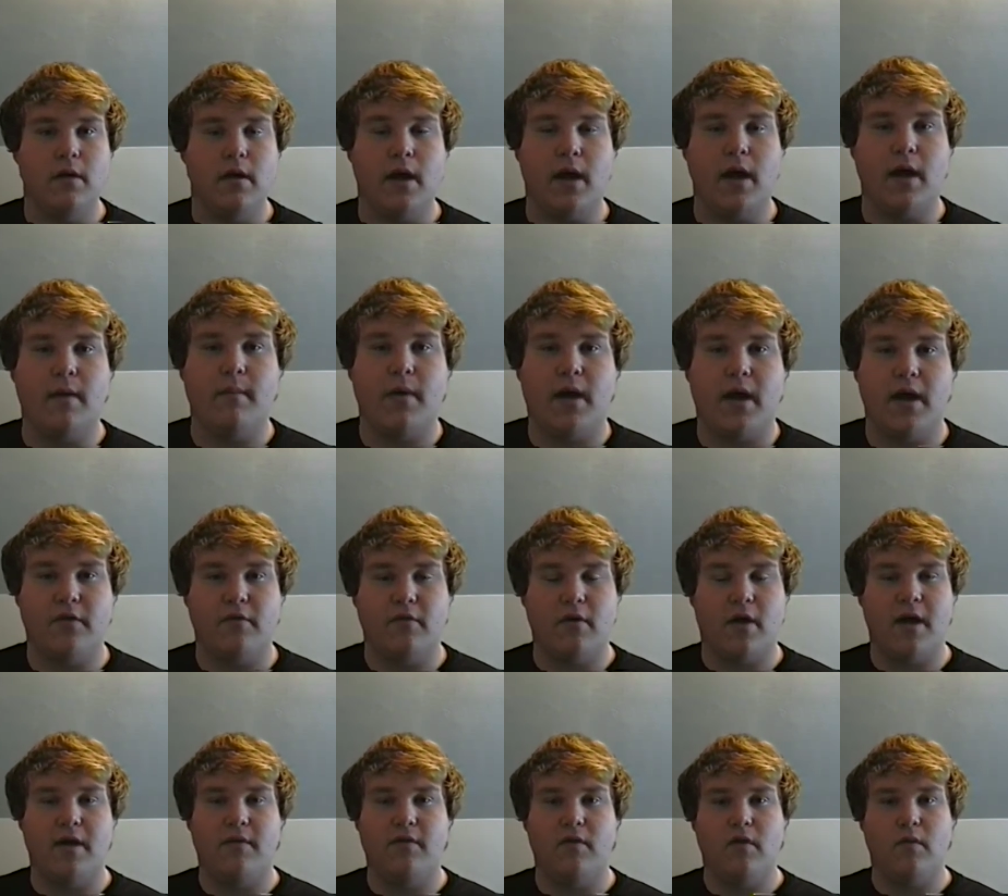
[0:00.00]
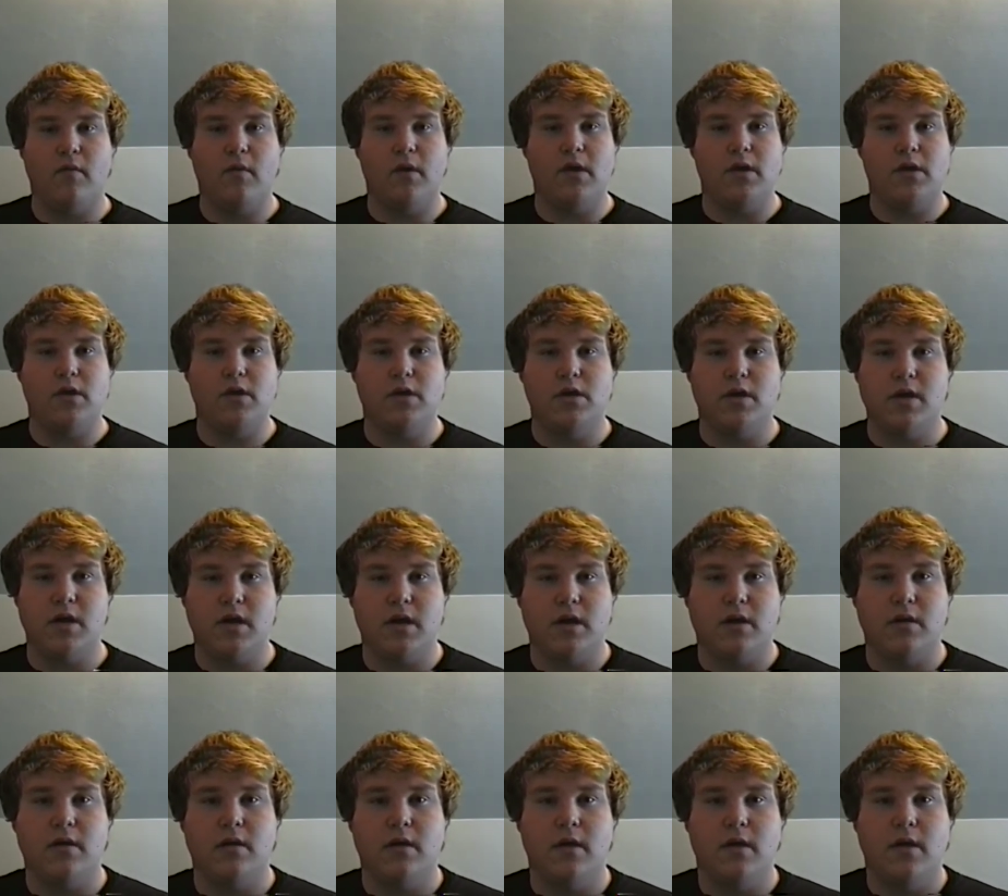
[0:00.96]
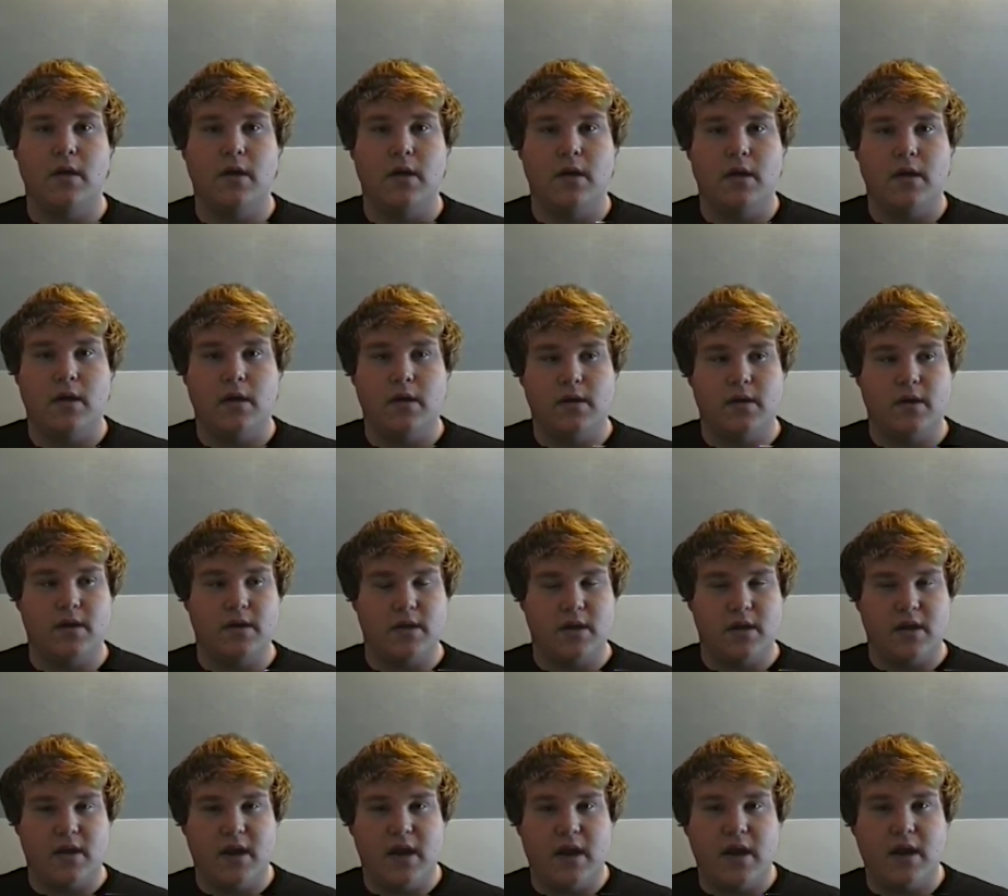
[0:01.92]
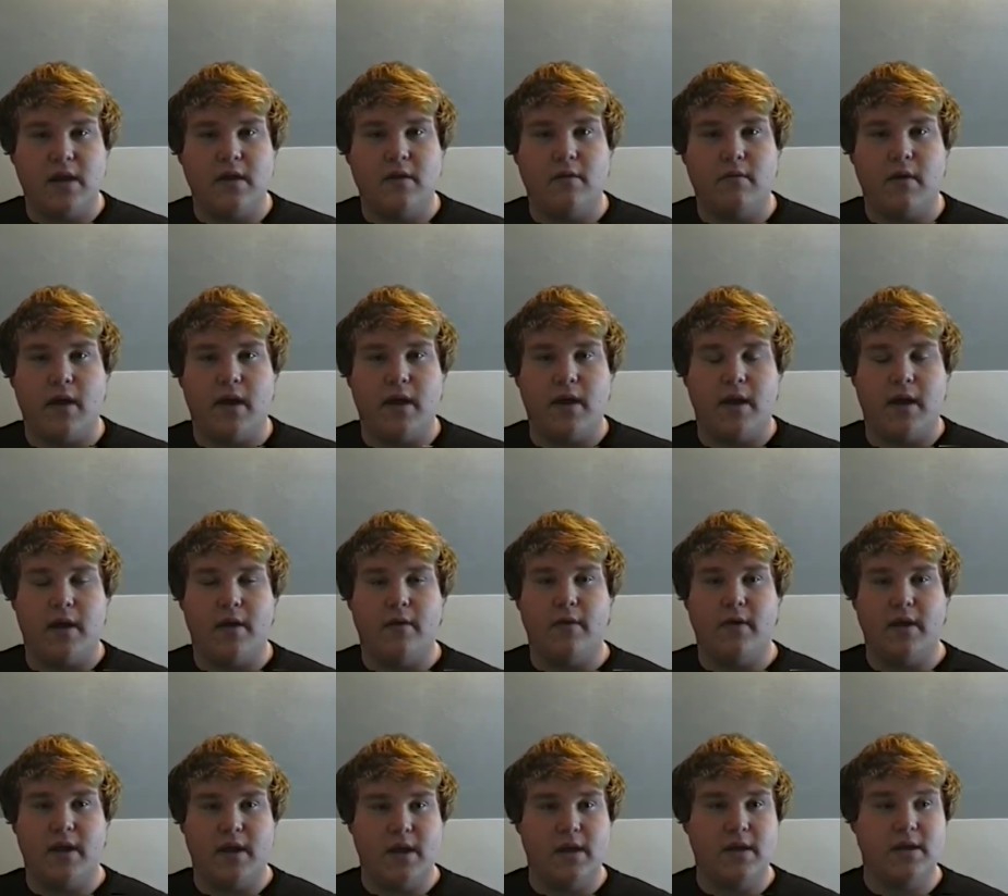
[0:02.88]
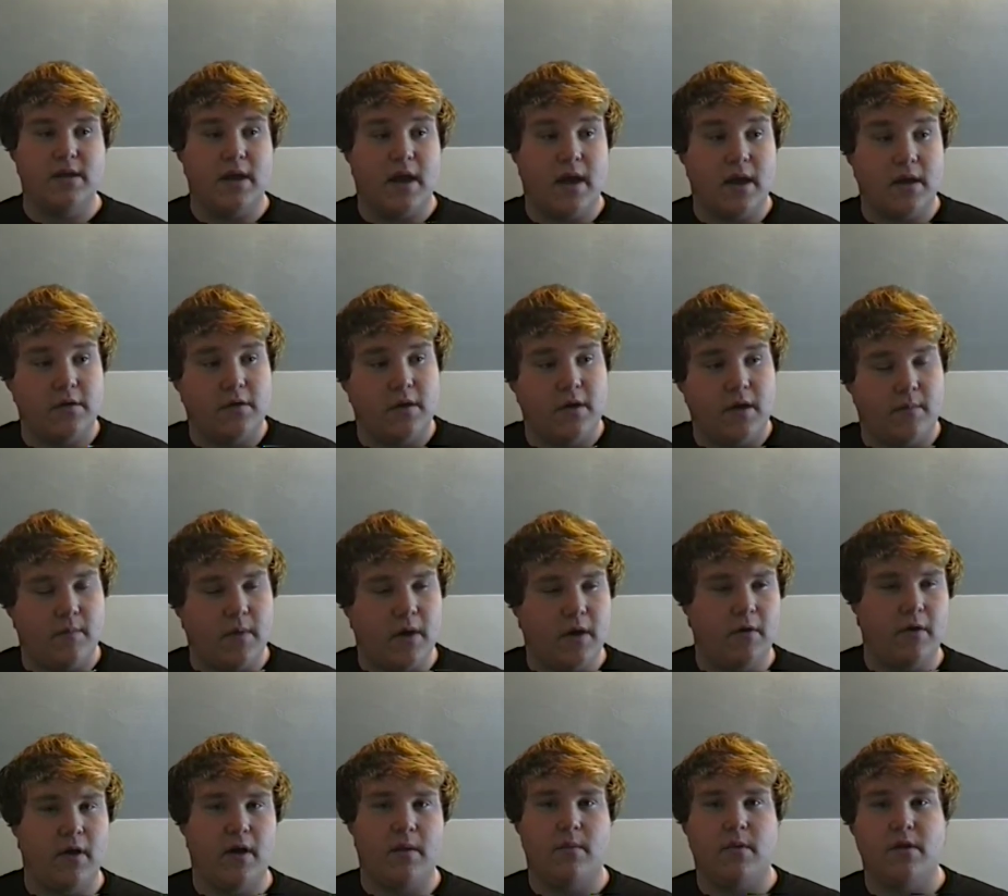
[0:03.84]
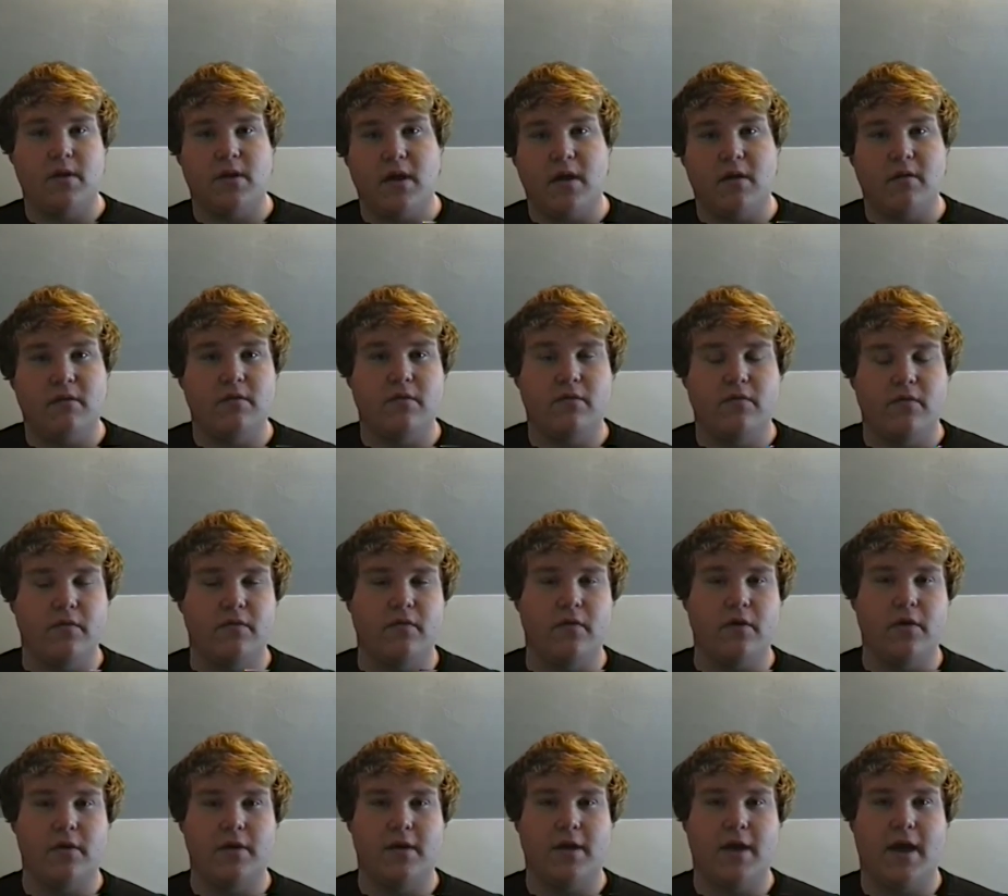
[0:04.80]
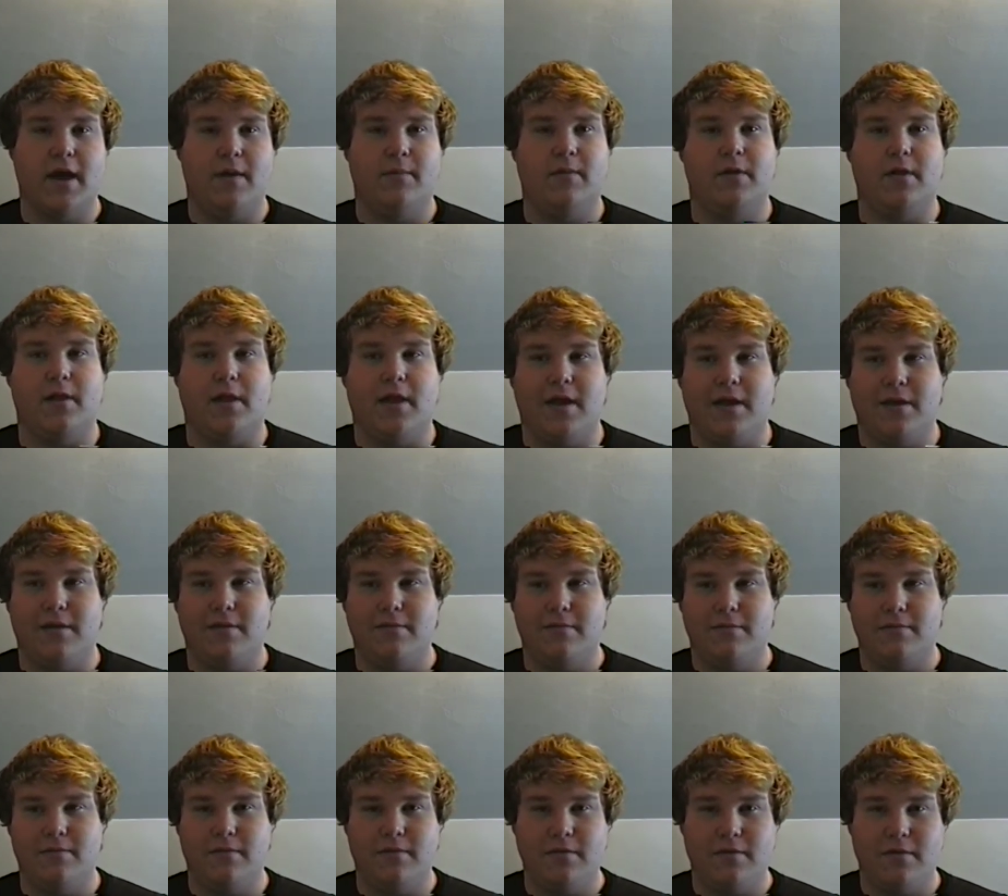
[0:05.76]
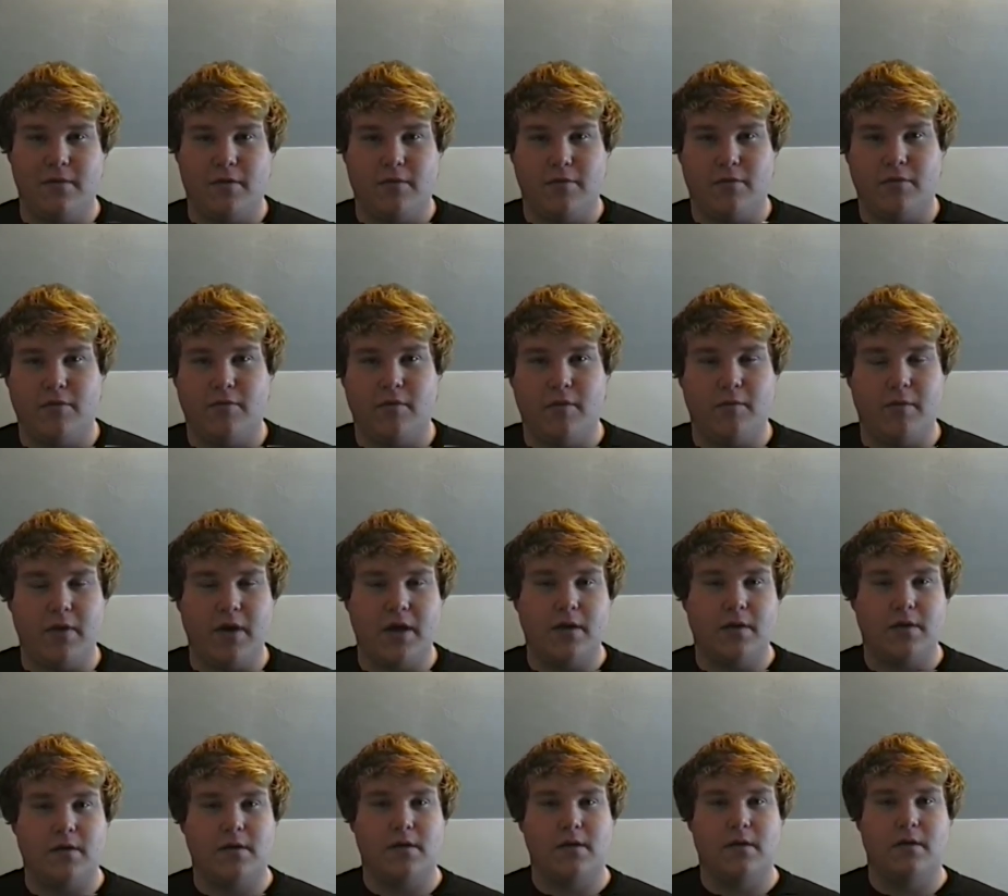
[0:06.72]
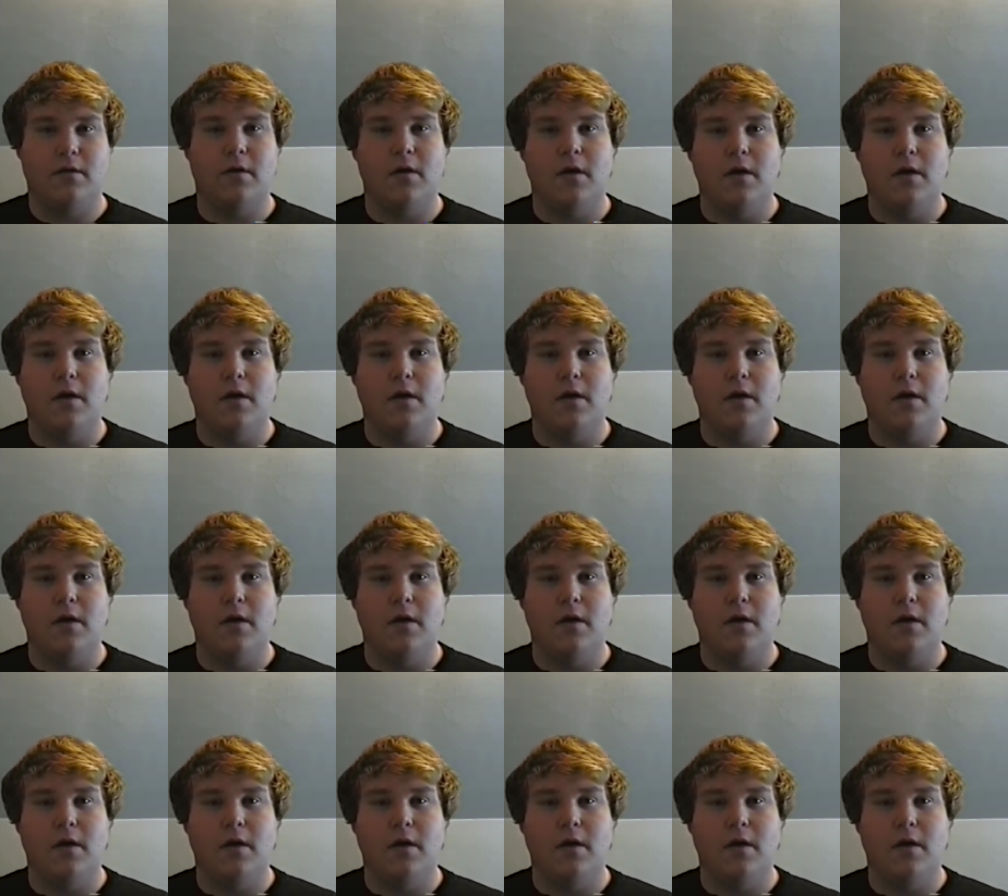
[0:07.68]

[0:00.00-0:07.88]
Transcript: Um, I drive it when she doesn't need it right now. It is actually at my grandma's house for the first time in like two or three weeks.